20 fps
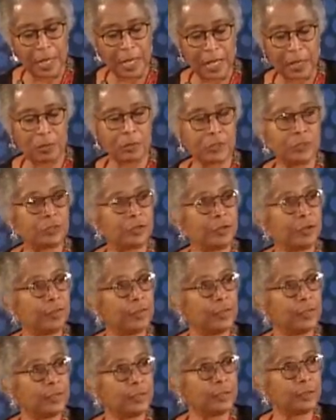I was
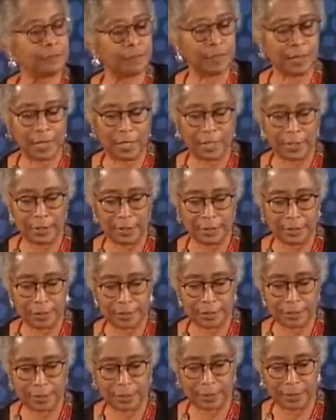driven to find
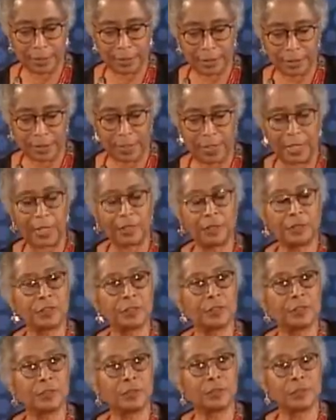the
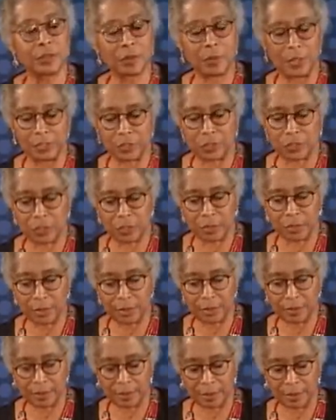answer to the
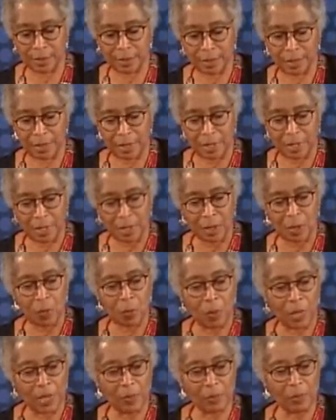question,
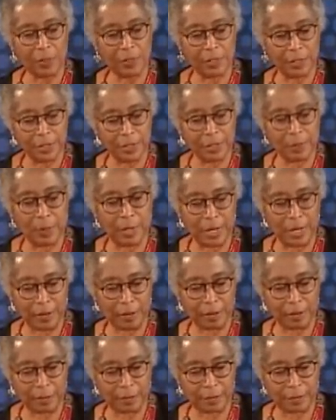why would any
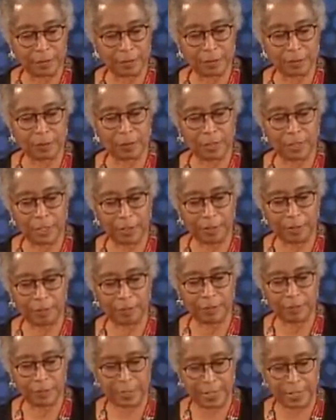parent who
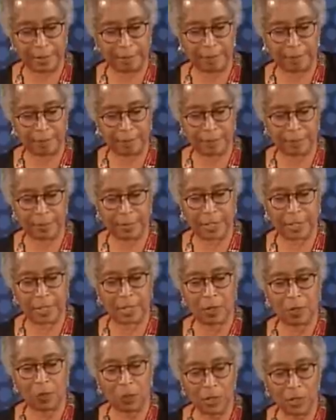loved them
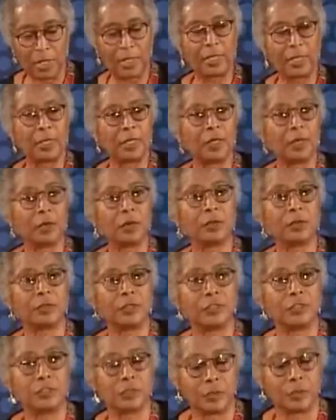willingly hurt
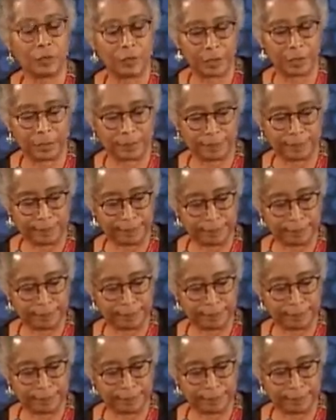their children?